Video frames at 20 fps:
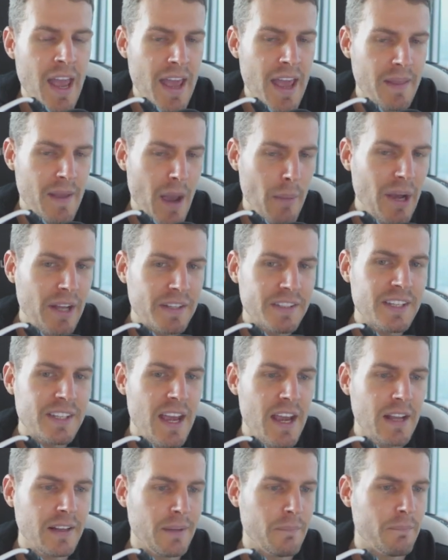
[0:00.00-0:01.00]
And I'm not
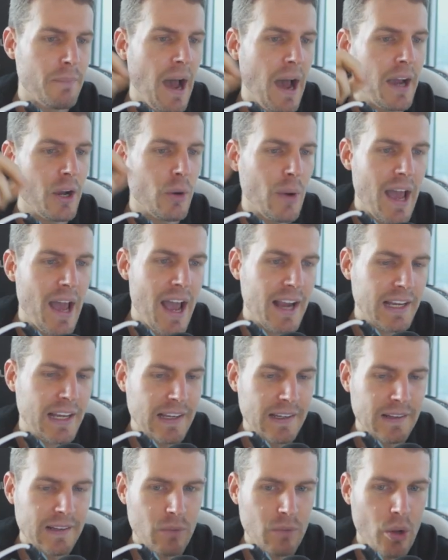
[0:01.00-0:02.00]
saying that
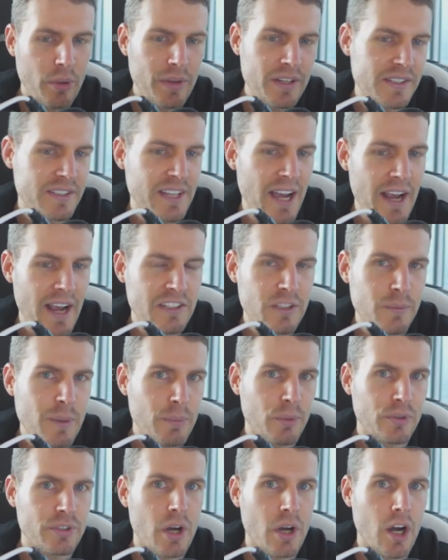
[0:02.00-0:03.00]
biohacking and all these diets that
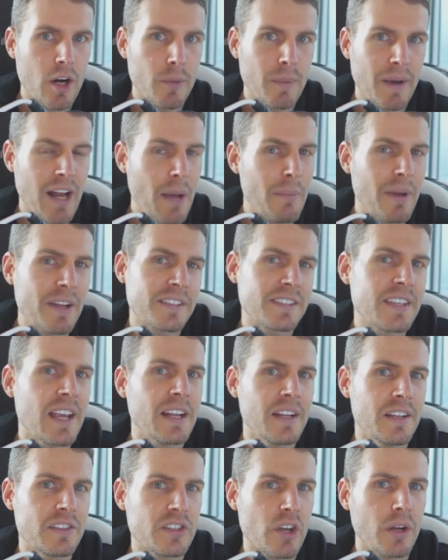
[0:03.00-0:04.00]
people talk about, I'm not
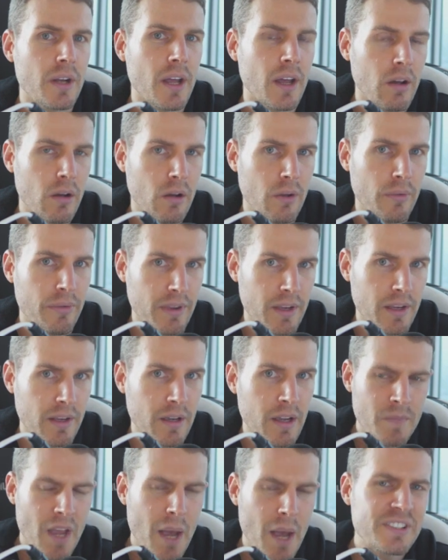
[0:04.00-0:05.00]
saying that it's
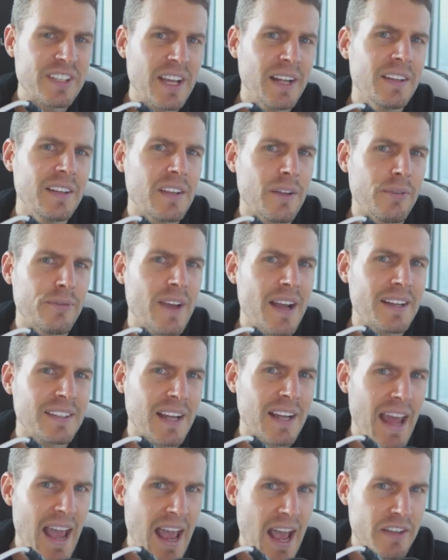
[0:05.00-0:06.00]
unhealthy. I'm saying that the
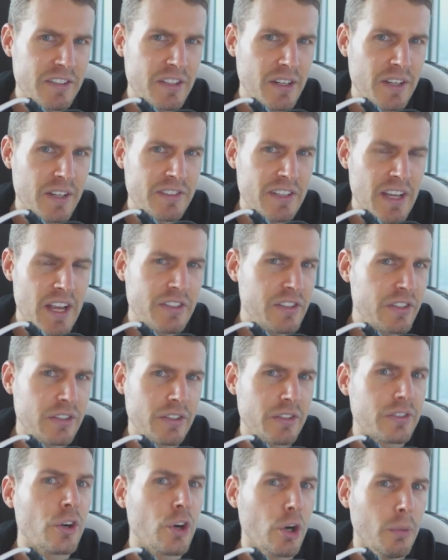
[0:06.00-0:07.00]
effect it has on us isn't
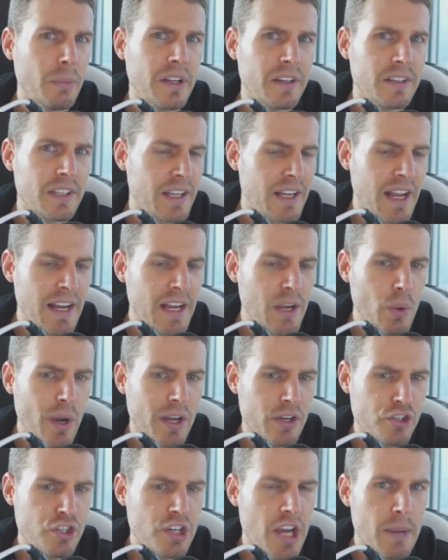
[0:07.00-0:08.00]
determined in any
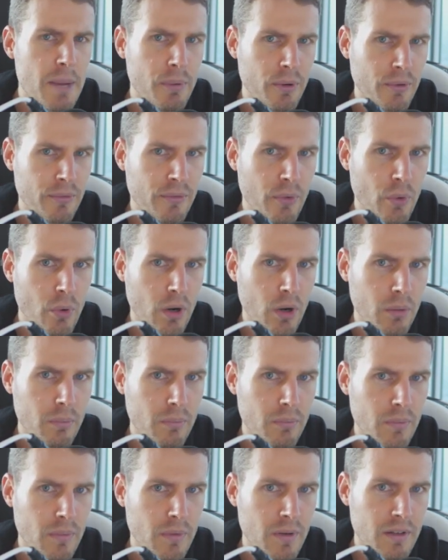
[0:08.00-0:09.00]
way, shape, or
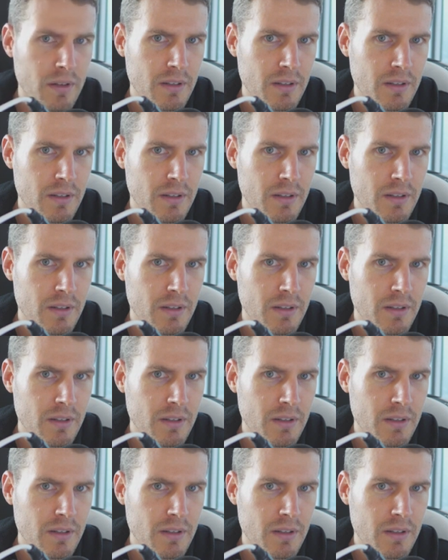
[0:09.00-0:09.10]
form.